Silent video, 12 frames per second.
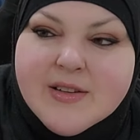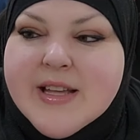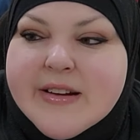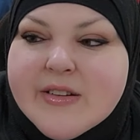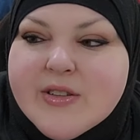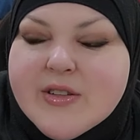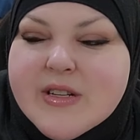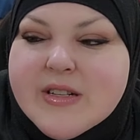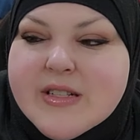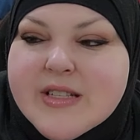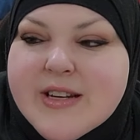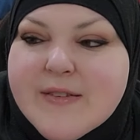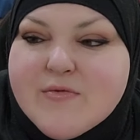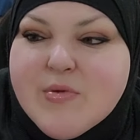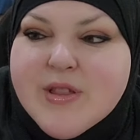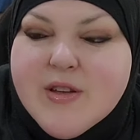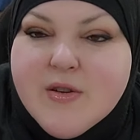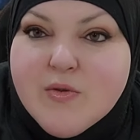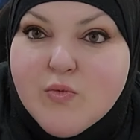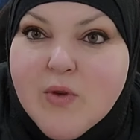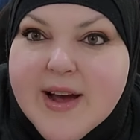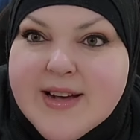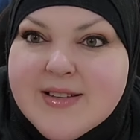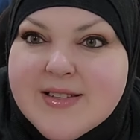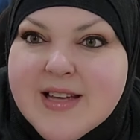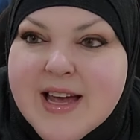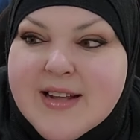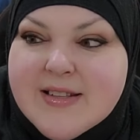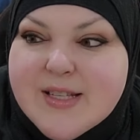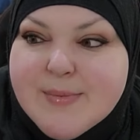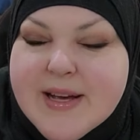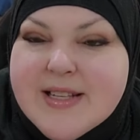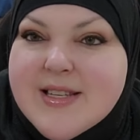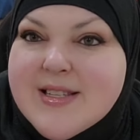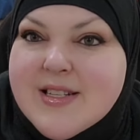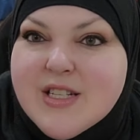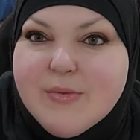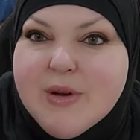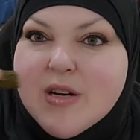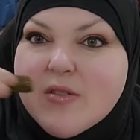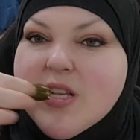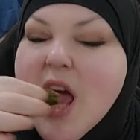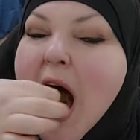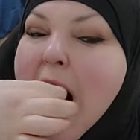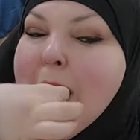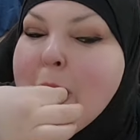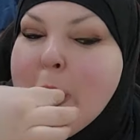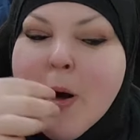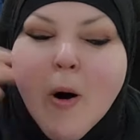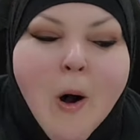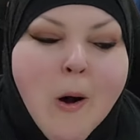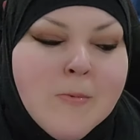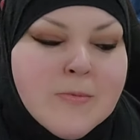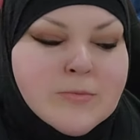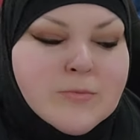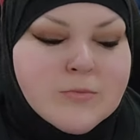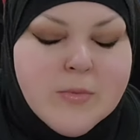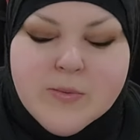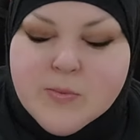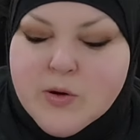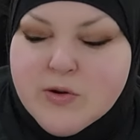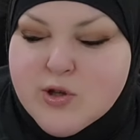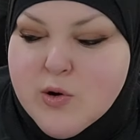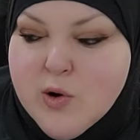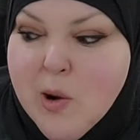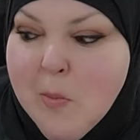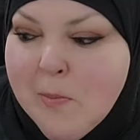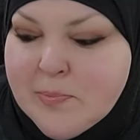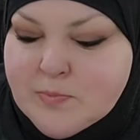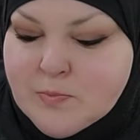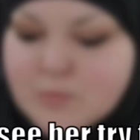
that are stuffed with rice and spices and tomatoes. I'm not so good.